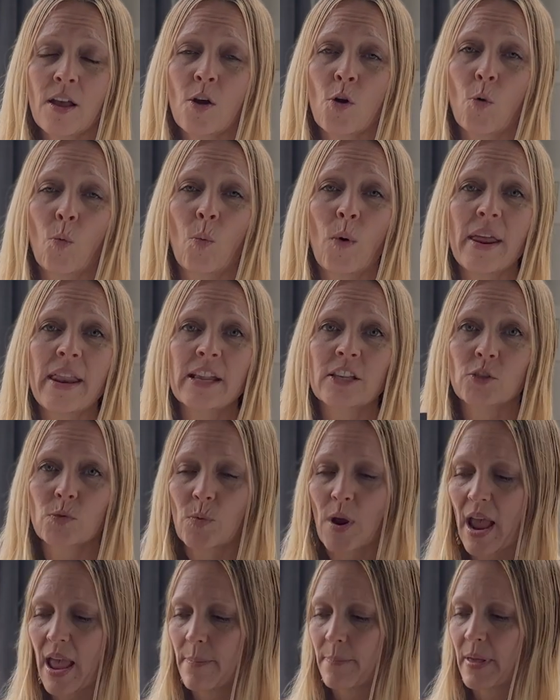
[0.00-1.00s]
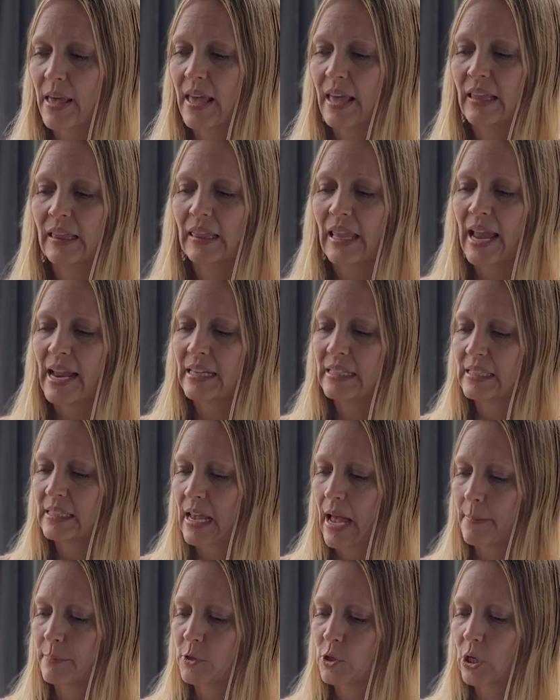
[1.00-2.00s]
When it's ripe, it lightens
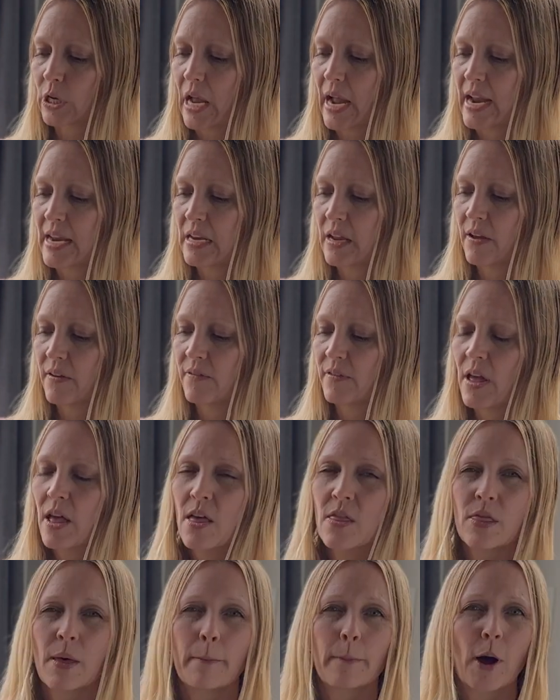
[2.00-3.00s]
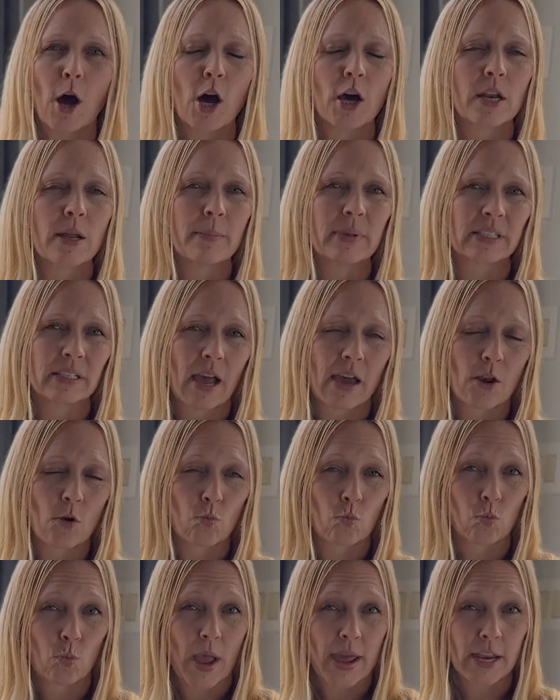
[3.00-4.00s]
up to kind of, the bottom has got a
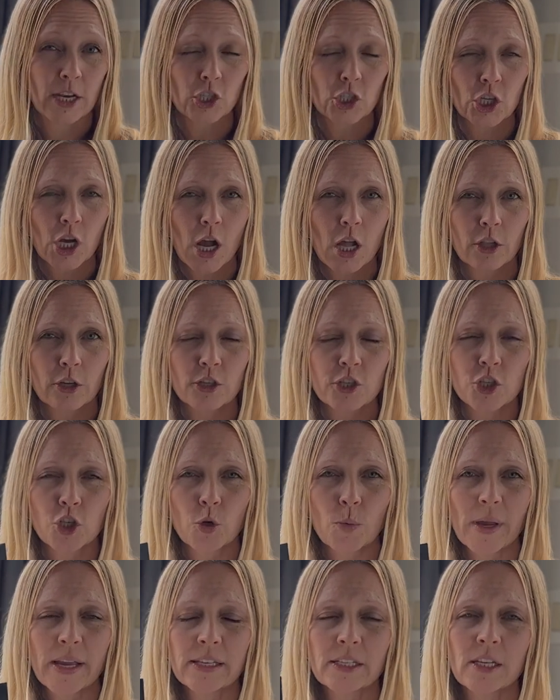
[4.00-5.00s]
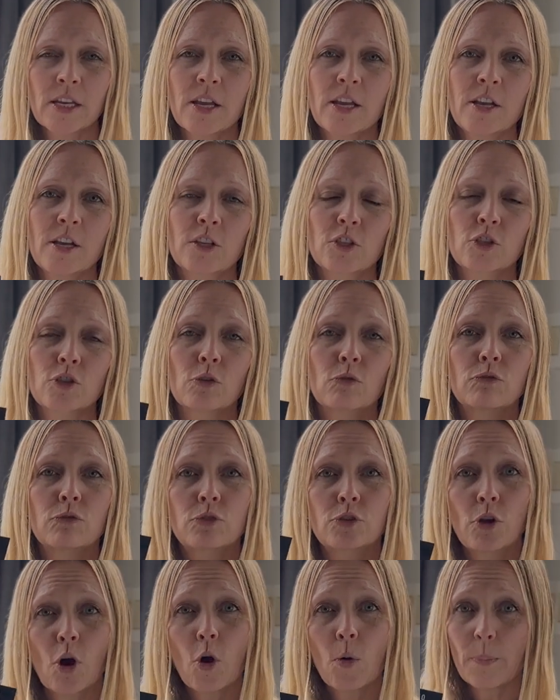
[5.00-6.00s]
reddish color to it. So
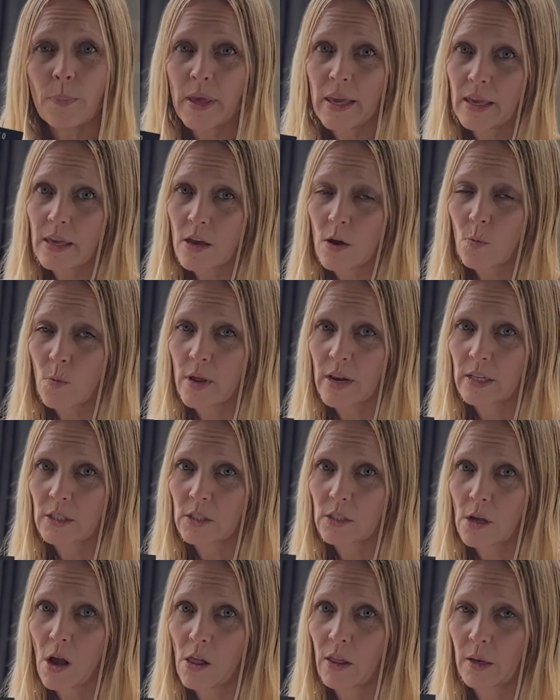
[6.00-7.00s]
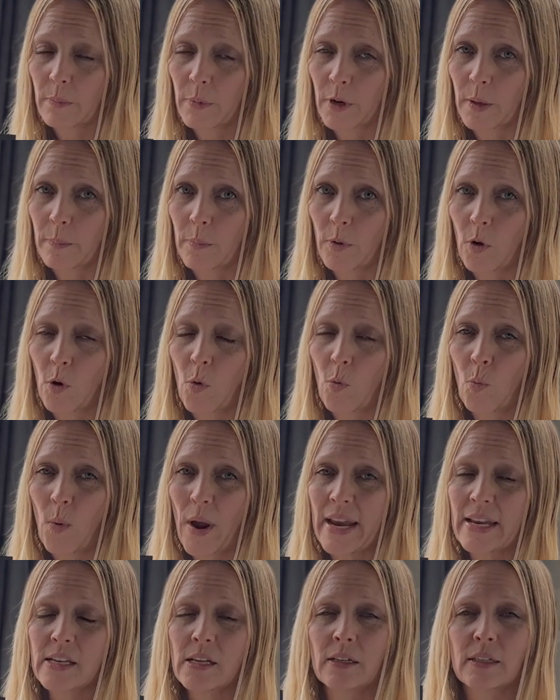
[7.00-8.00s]
don't pick it when it's solid purple.
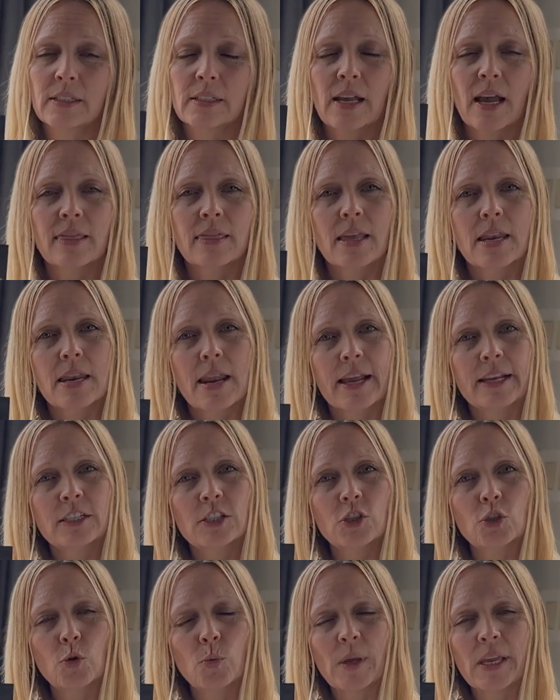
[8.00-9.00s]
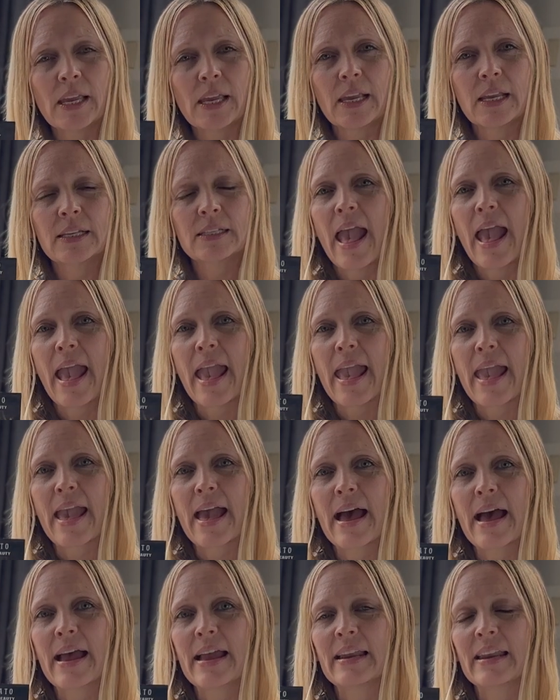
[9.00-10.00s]
Wait till it's got the nice squeeze
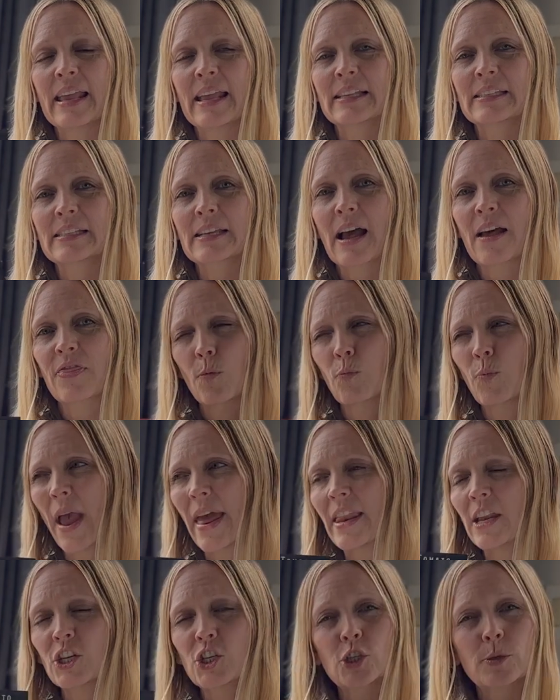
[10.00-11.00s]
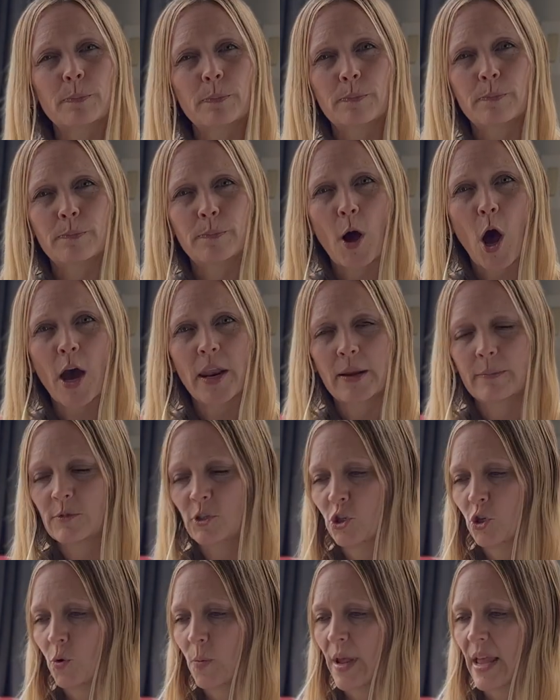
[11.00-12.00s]
and it's got reddish bottom
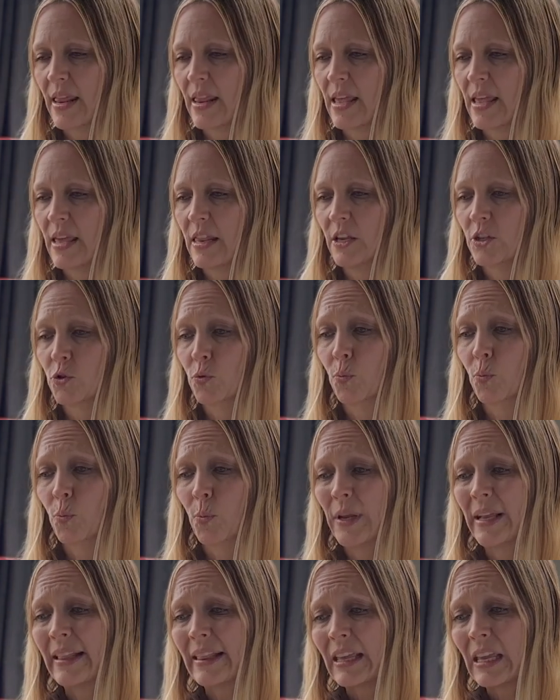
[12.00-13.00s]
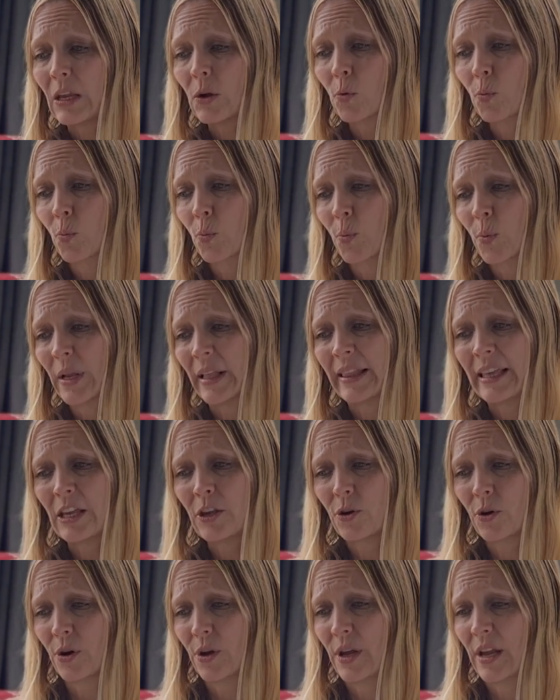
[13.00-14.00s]
to it. It is really, really
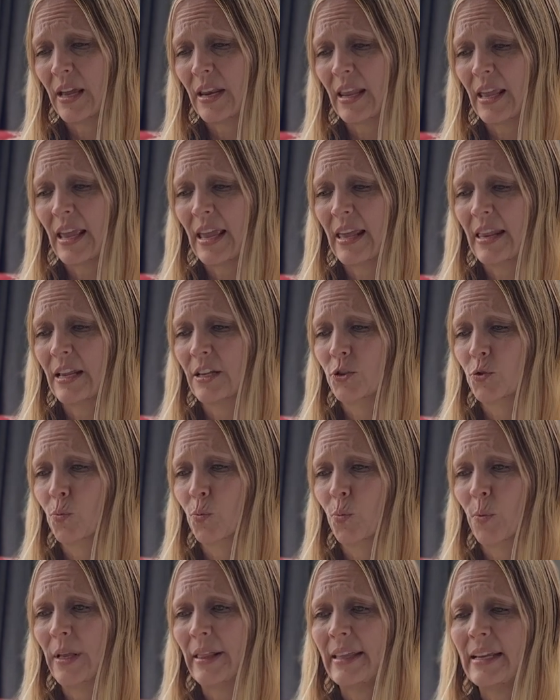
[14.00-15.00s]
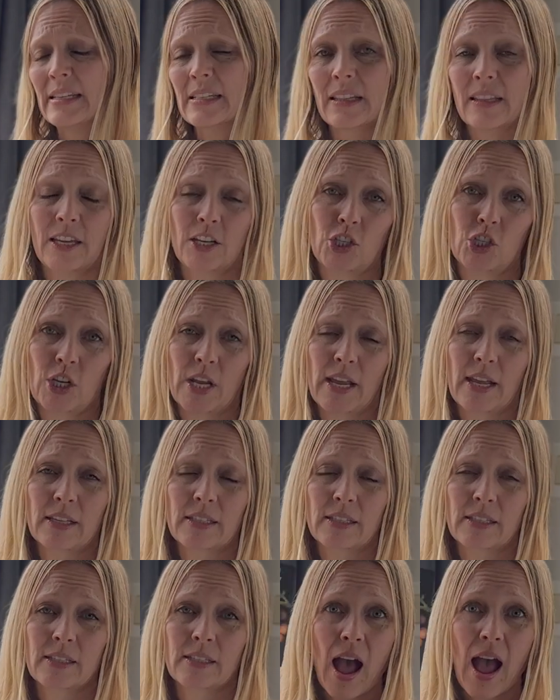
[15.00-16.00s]
good. It is really
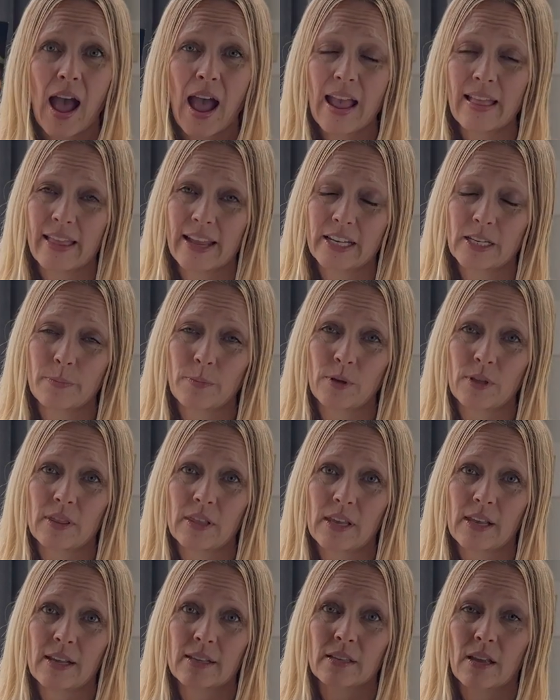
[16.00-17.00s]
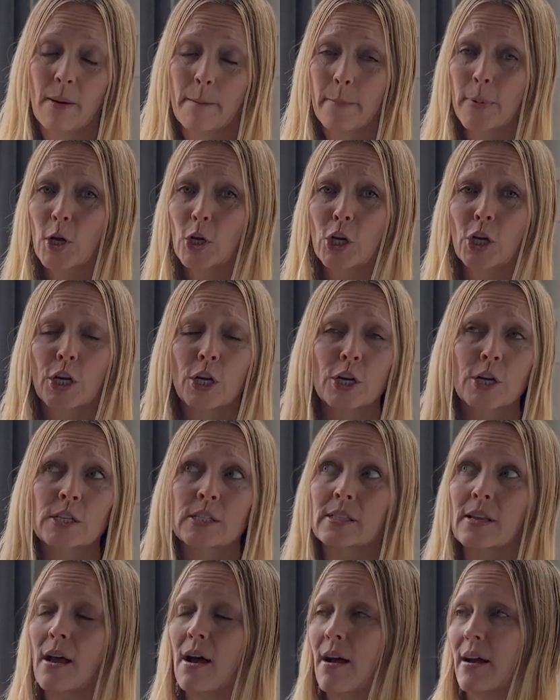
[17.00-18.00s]
delicious. I like to put these on
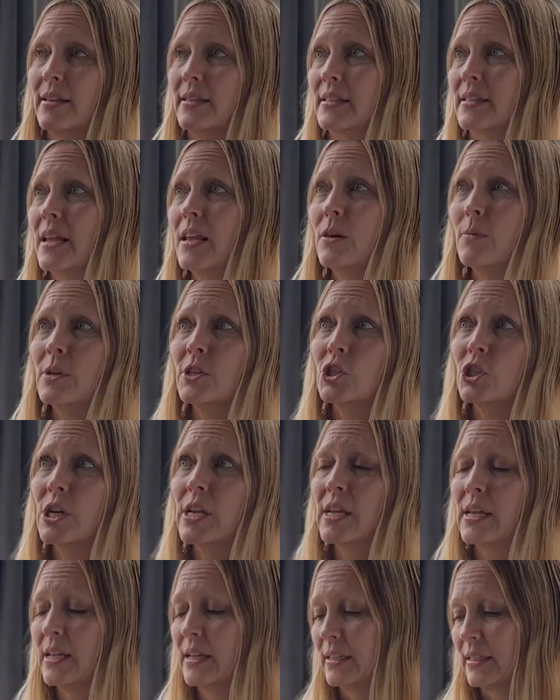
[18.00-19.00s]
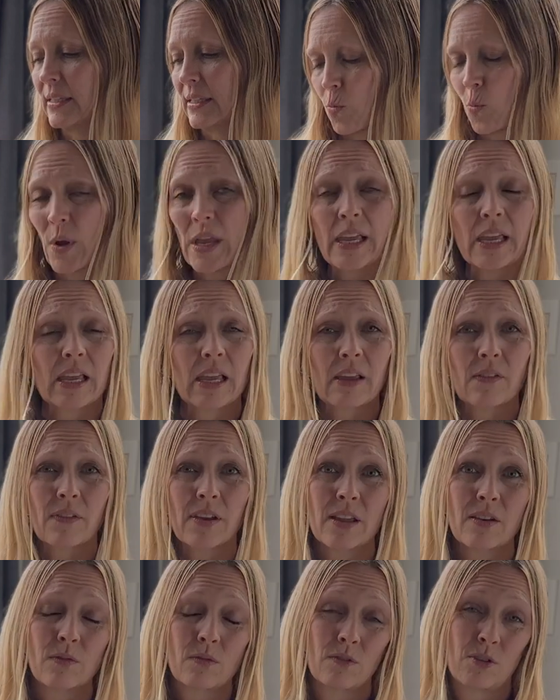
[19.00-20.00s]
burgers, on sandwiches. We
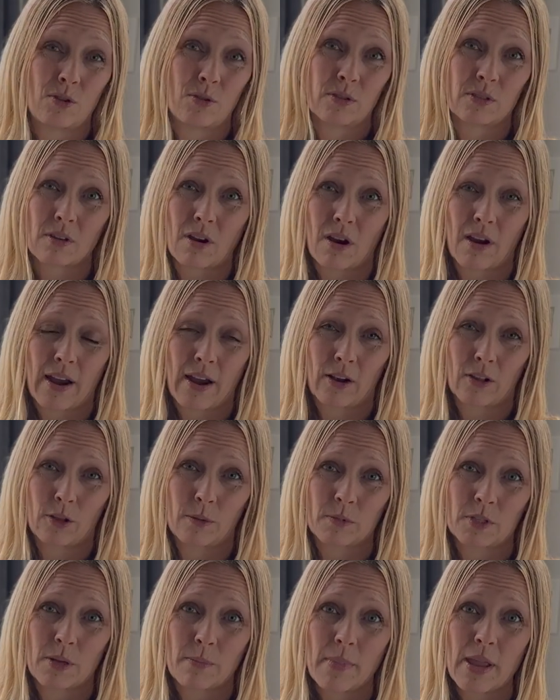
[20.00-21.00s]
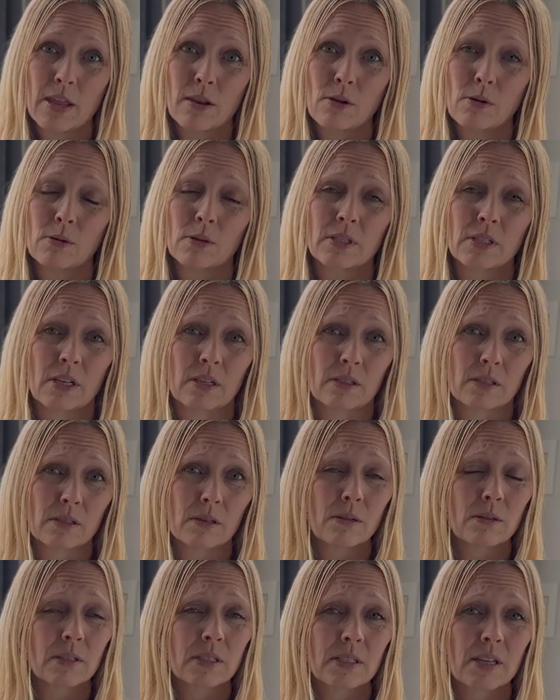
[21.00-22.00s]
even use our heirloom tomatoes in
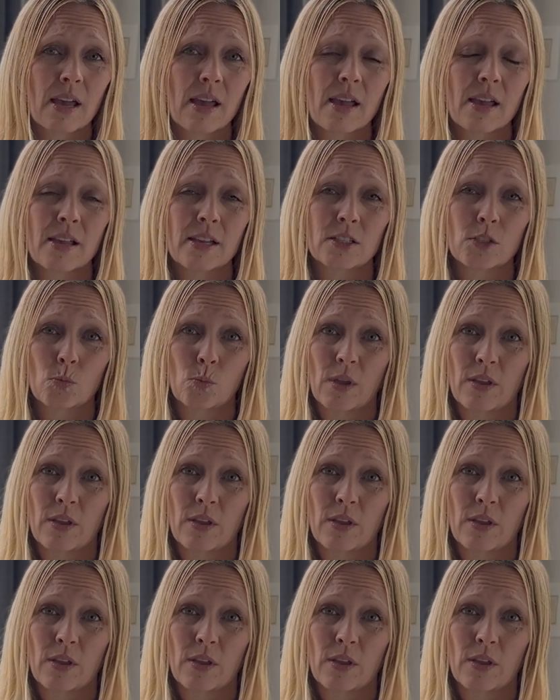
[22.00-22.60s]
salsas.